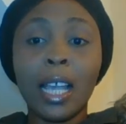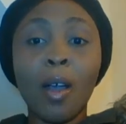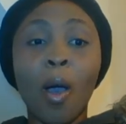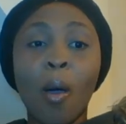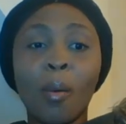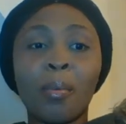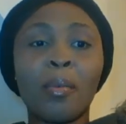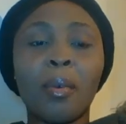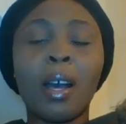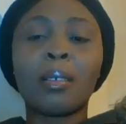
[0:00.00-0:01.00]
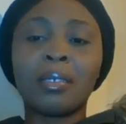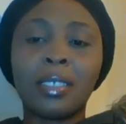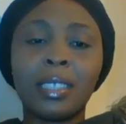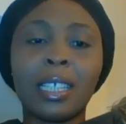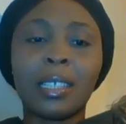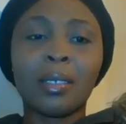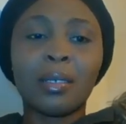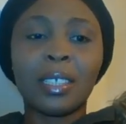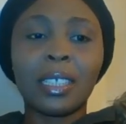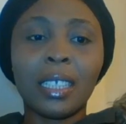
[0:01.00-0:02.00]
tech hub. Wow, that's
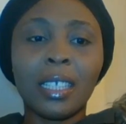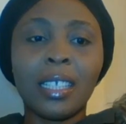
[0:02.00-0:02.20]
great.